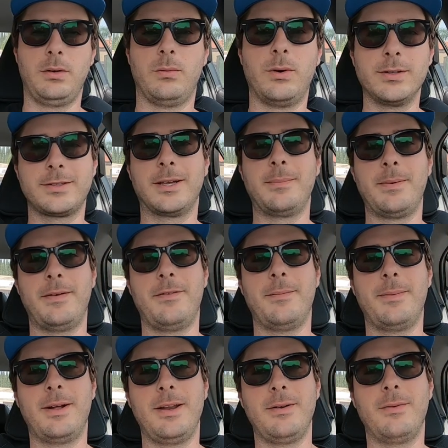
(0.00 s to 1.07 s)
What's up
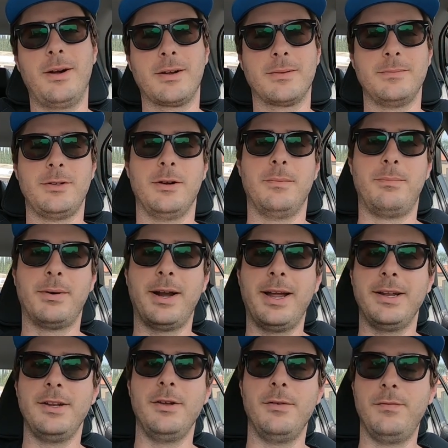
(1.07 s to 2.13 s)
everybody, welcome to a
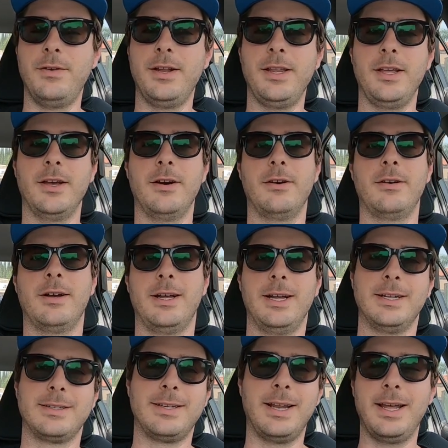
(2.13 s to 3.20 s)
brand new video.
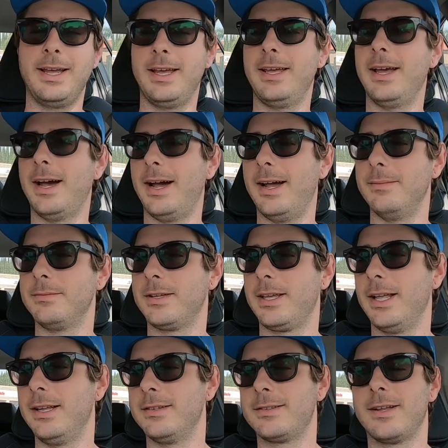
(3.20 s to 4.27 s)
Today I'm
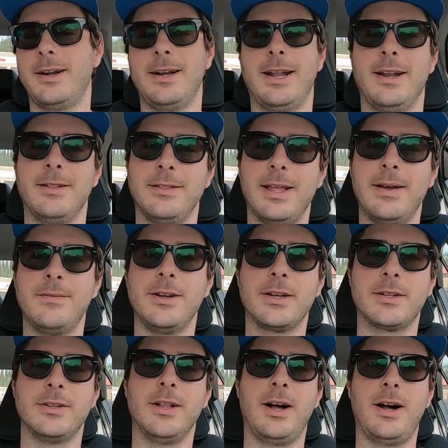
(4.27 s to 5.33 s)
getting started at 11
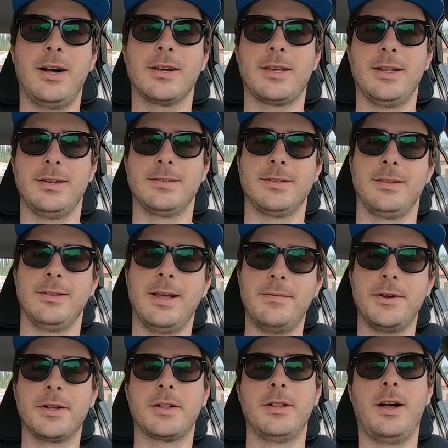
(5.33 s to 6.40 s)
o'clock. It is 11
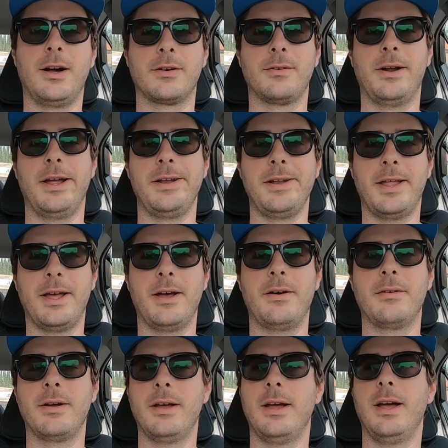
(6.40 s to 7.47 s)
o'clock right now.
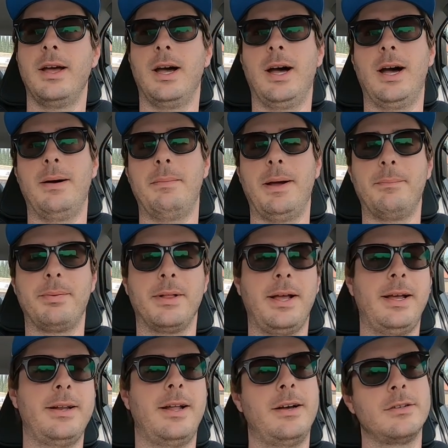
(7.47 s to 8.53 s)
I
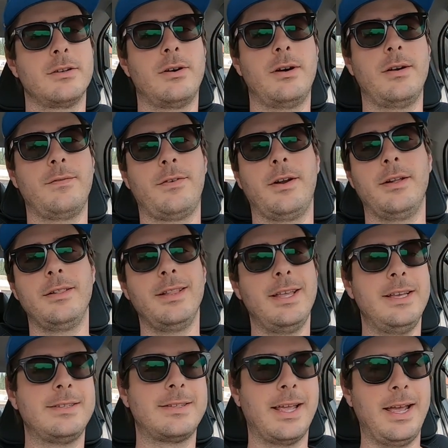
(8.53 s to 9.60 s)
plan on going for at
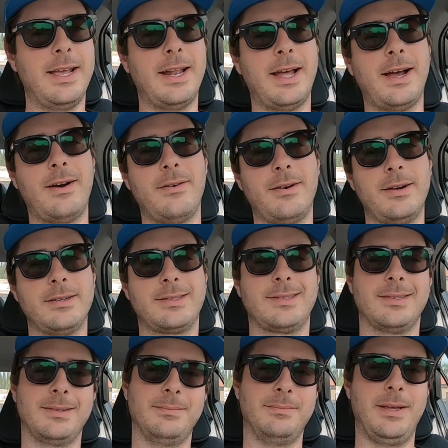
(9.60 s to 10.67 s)
least 8 hours,
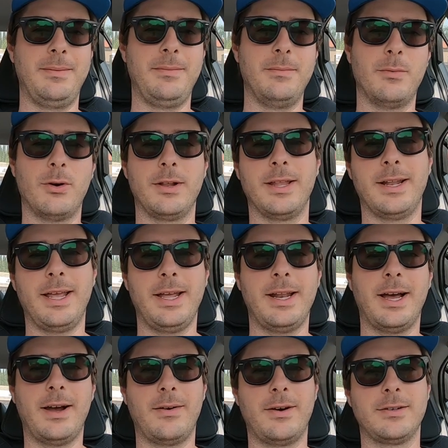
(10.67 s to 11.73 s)
so maybe more than 8
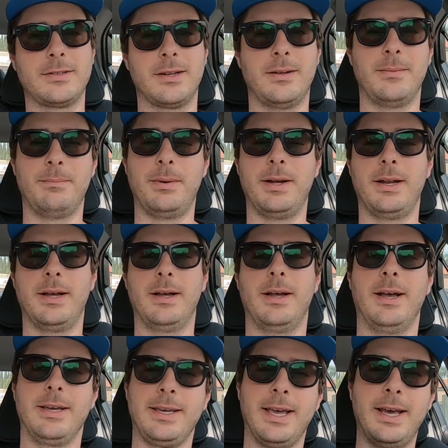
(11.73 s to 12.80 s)
hours.
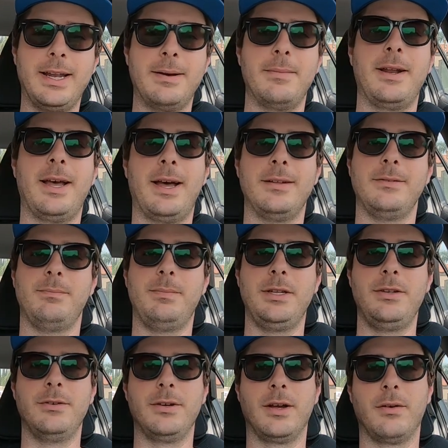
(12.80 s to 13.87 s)
Again, I'm gonna be
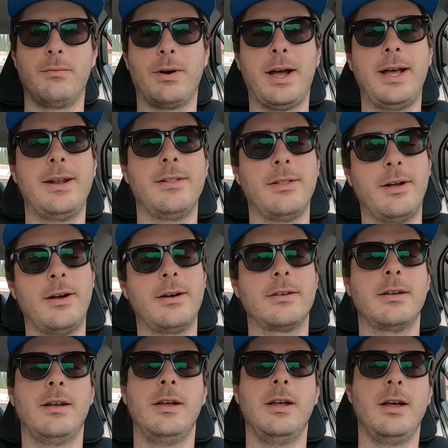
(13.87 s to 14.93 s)
doing a ride
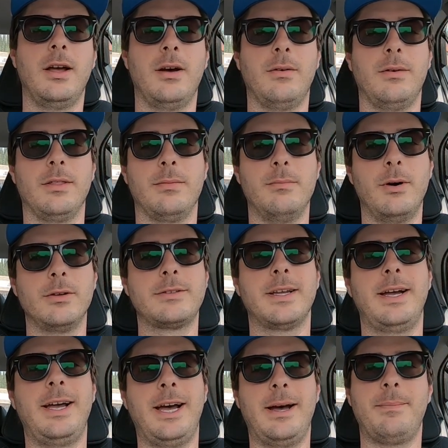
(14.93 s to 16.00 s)
along with
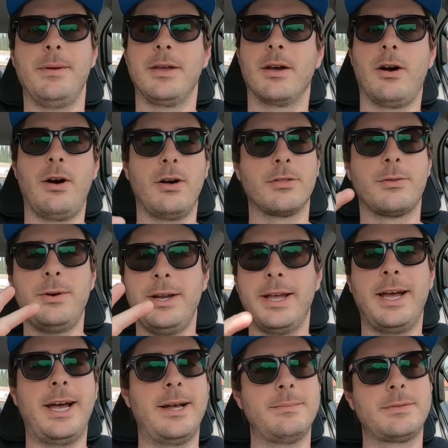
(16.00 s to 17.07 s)
multi-apping, all 3
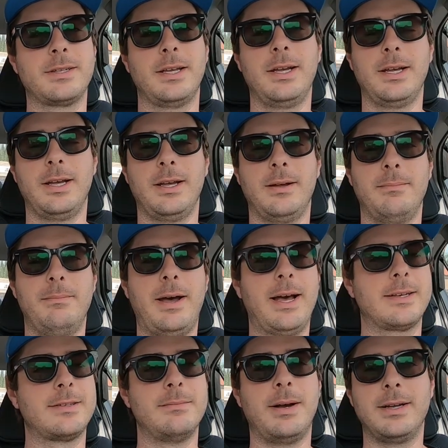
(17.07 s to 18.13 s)
apps,
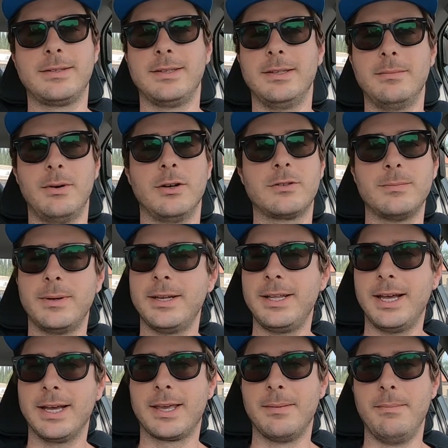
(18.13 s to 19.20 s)
maximizing the most money
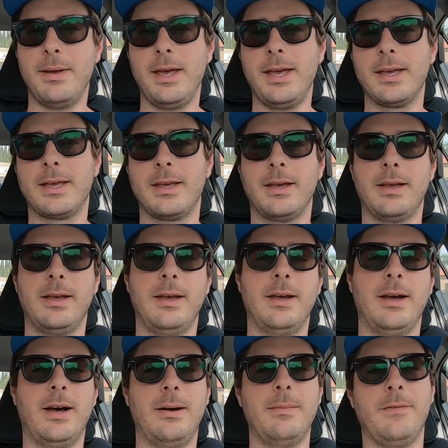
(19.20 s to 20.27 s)
I can make.
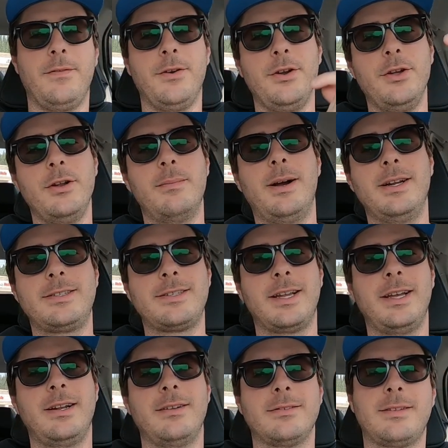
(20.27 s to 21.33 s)
If you're new to my
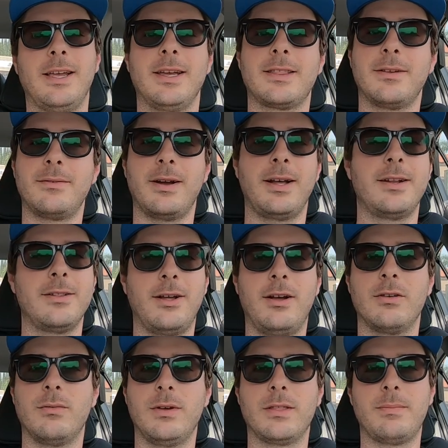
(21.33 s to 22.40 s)
channel, take the ride
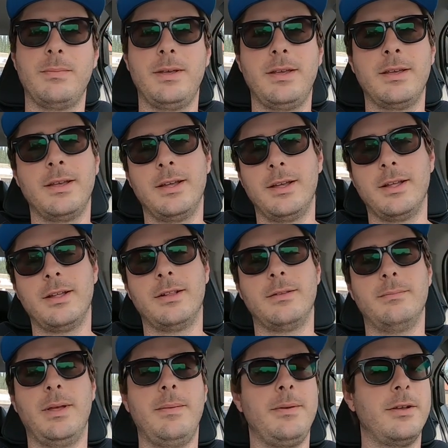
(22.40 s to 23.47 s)
along with me.
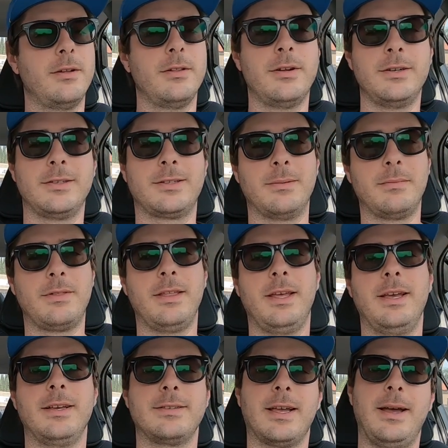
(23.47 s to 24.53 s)
Maybe you'll learn some
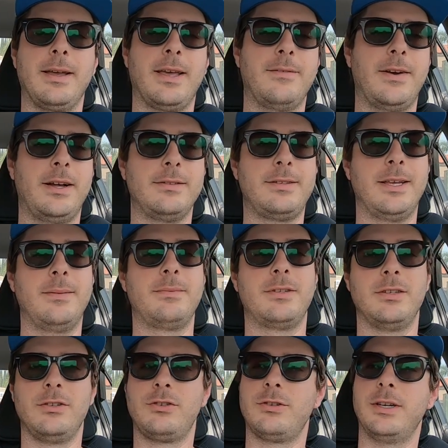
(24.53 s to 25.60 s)
things. I give out tips
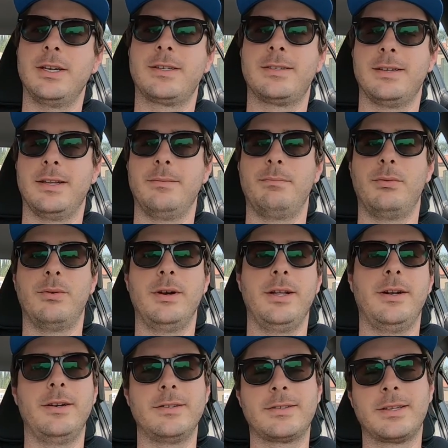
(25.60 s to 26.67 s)
and tricks and
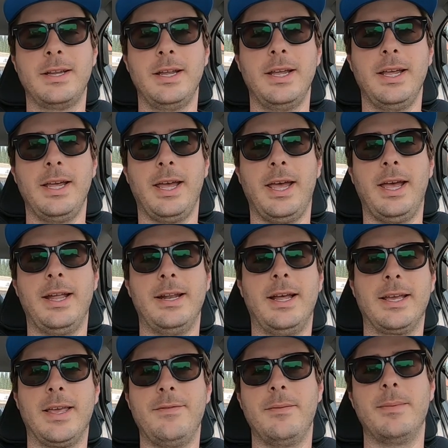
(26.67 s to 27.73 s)
pointers, and
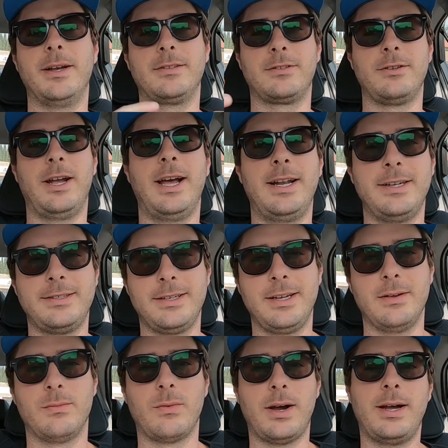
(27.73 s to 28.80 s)
I give you my strategy
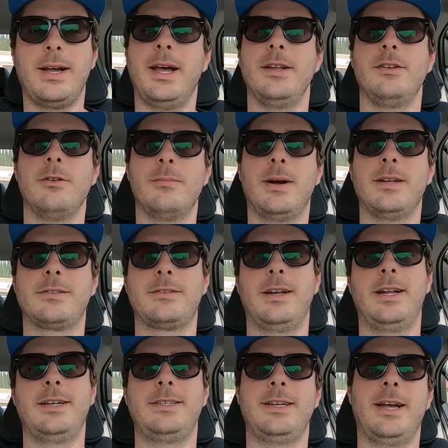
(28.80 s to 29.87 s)
and why I do my
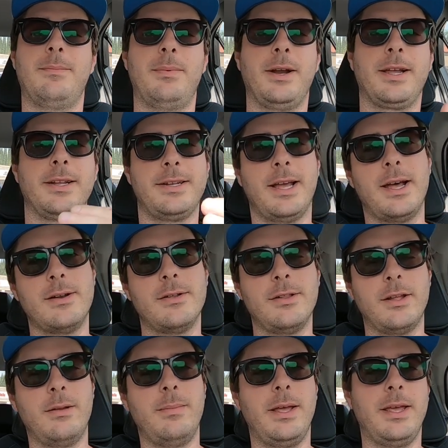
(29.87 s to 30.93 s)
strategy. I break it down a
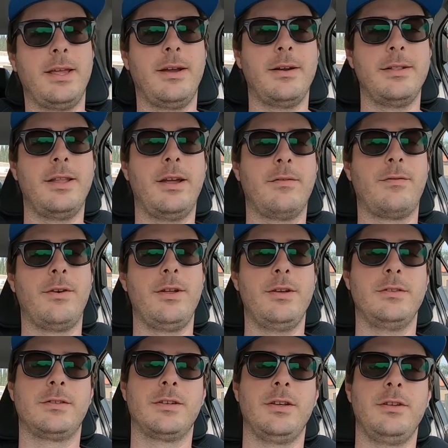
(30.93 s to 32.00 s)
little bit here and there for
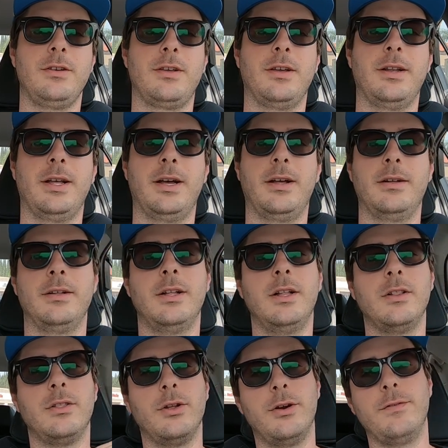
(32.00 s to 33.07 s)
you so you could
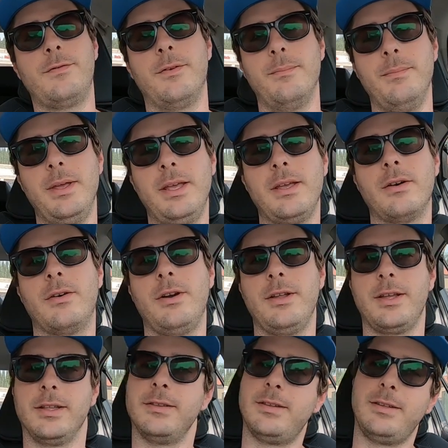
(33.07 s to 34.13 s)
learn from me, or you
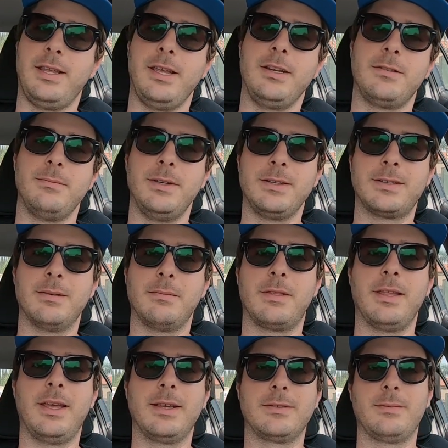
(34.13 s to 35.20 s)
could teach me some
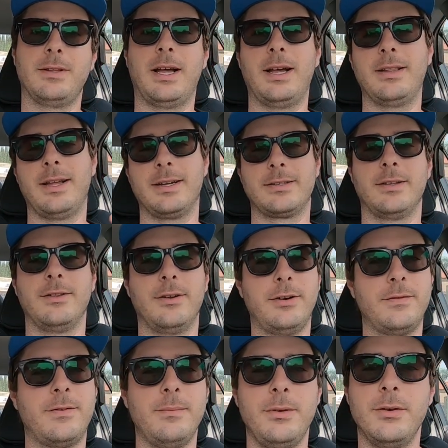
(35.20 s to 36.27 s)
things, because I like to
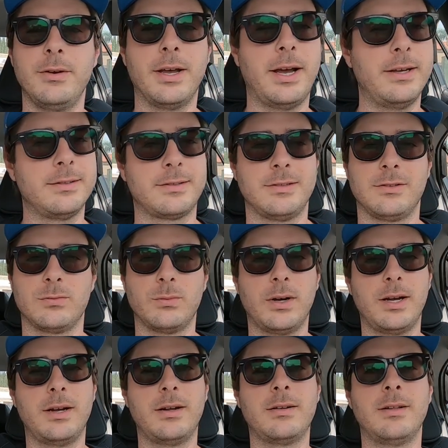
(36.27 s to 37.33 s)
learn from you guys as
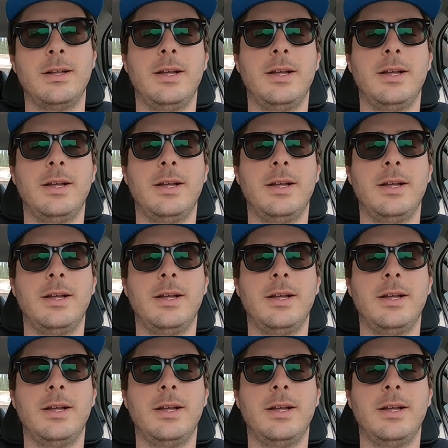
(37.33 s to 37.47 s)
well.